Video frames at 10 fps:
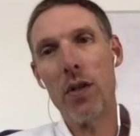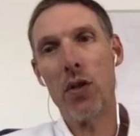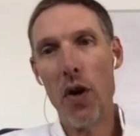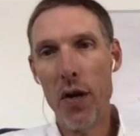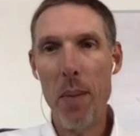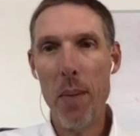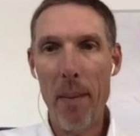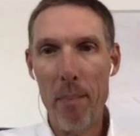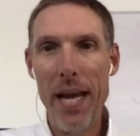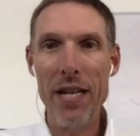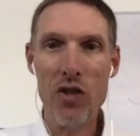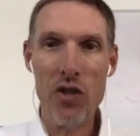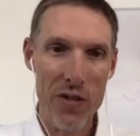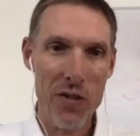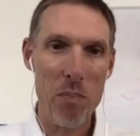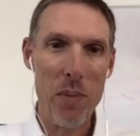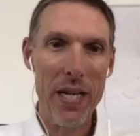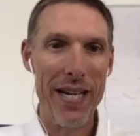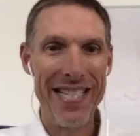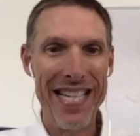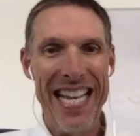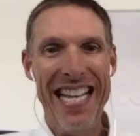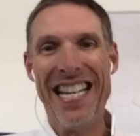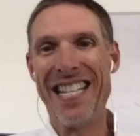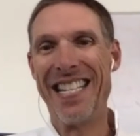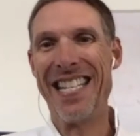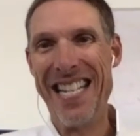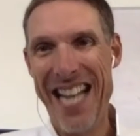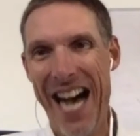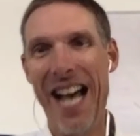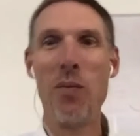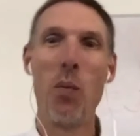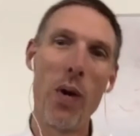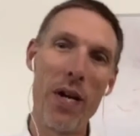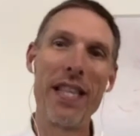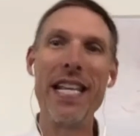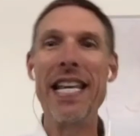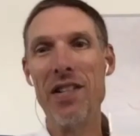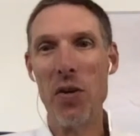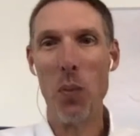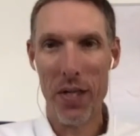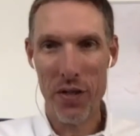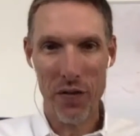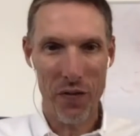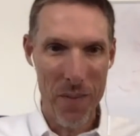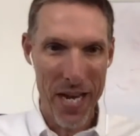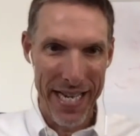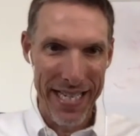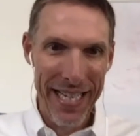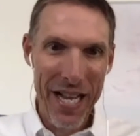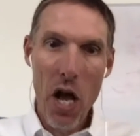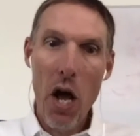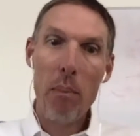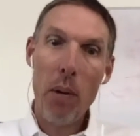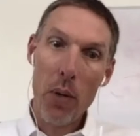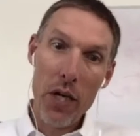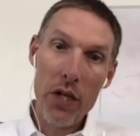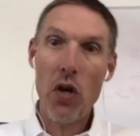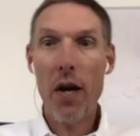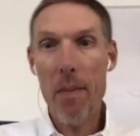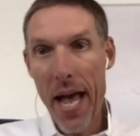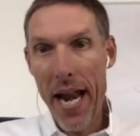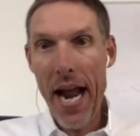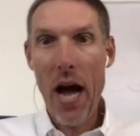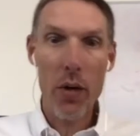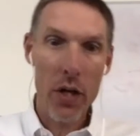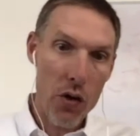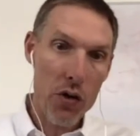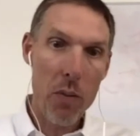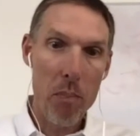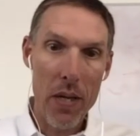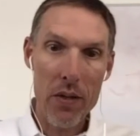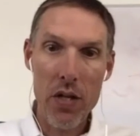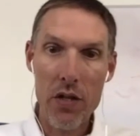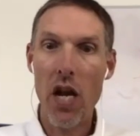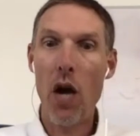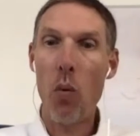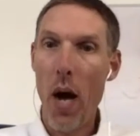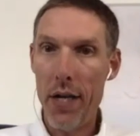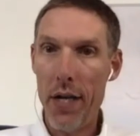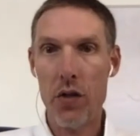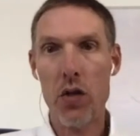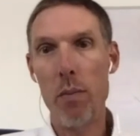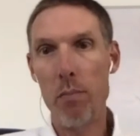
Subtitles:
to talk about patience because it is not one of the easy ones for me. But we're going to talk about how it occurs in business and why it's so